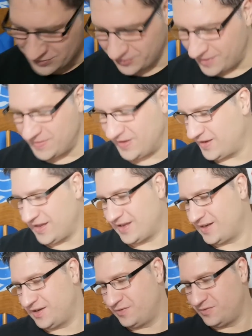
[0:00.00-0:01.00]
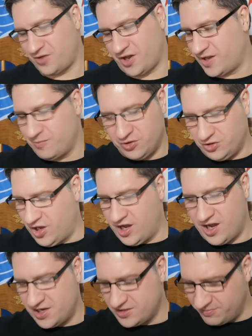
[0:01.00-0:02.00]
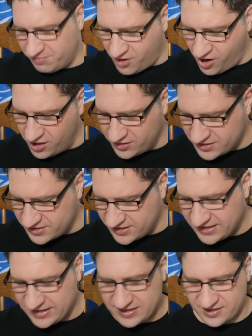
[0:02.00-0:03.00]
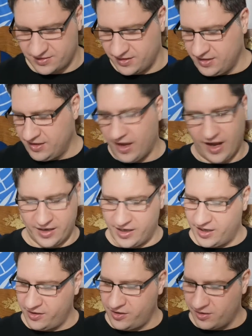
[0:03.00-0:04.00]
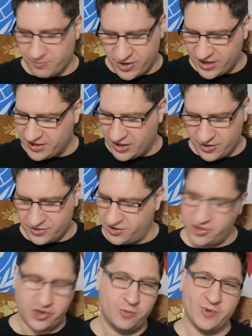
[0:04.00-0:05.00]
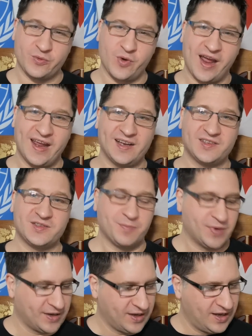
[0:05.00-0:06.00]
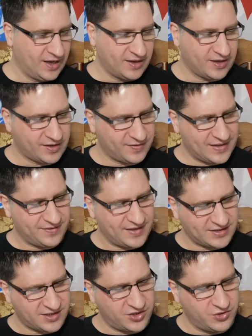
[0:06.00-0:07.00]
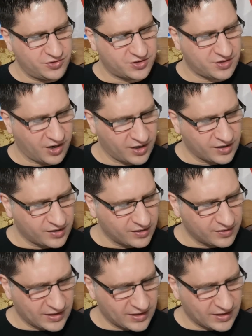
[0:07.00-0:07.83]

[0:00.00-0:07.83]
so I mean, like, and then talking about laws and policies, and and then you can break it down into human rights. But it, that's a huge start.